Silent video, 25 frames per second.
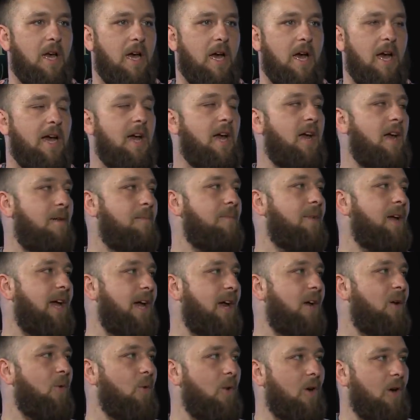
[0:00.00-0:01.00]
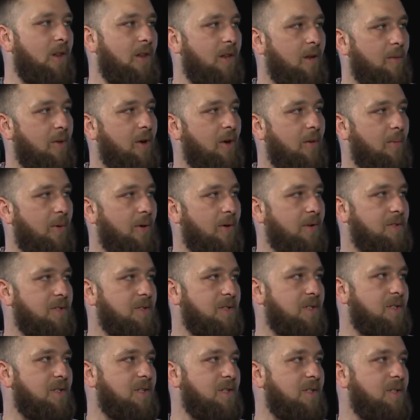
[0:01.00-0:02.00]
I am categorically a better
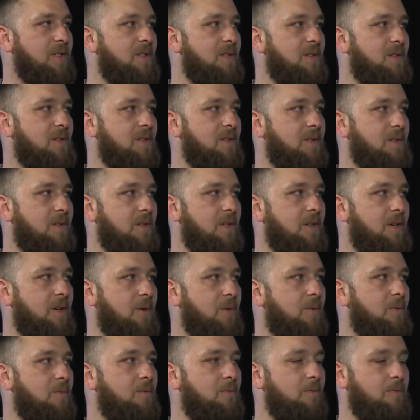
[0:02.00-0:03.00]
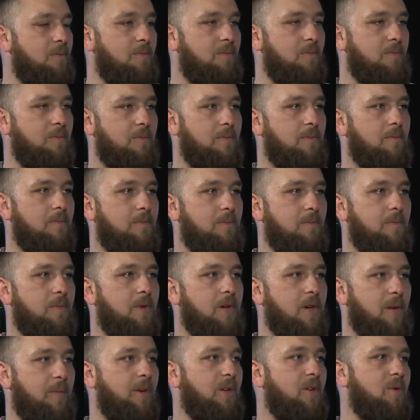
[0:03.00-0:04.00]
person since, you know,
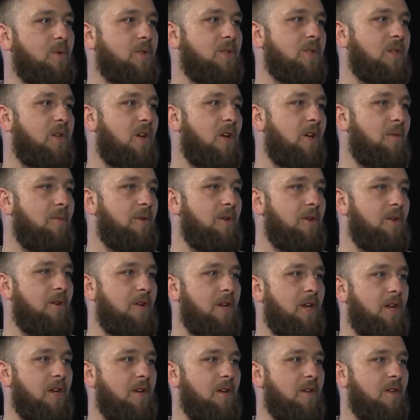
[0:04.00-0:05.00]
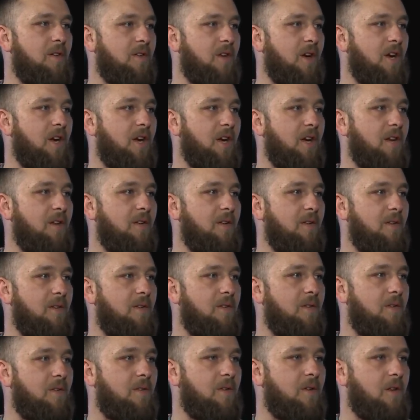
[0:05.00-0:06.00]
coming to Islam and deciding
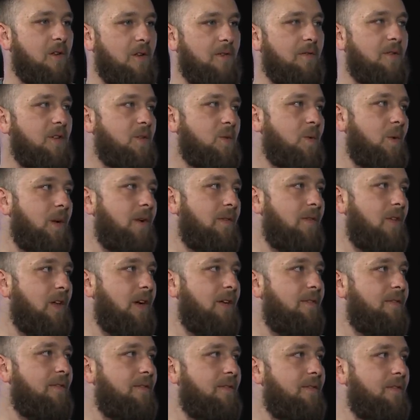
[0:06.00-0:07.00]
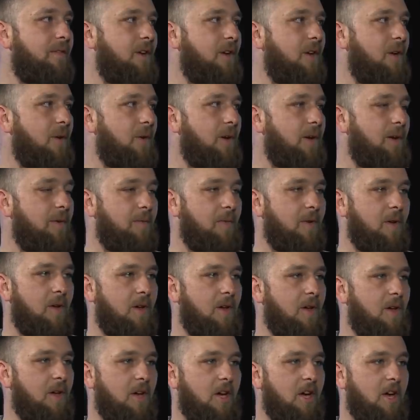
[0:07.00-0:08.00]
to live this way of life. You know,
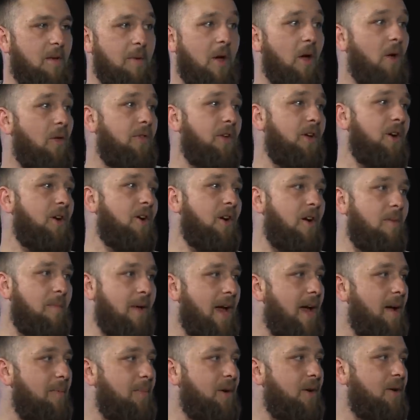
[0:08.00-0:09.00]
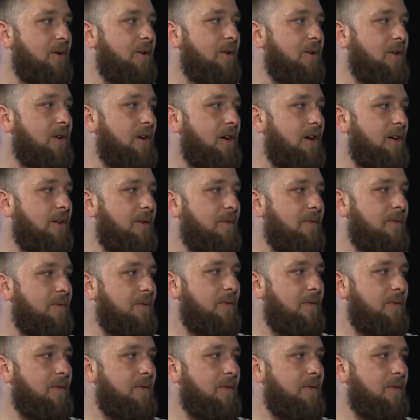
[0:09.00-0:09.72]
I'm healthier, I'm happier, I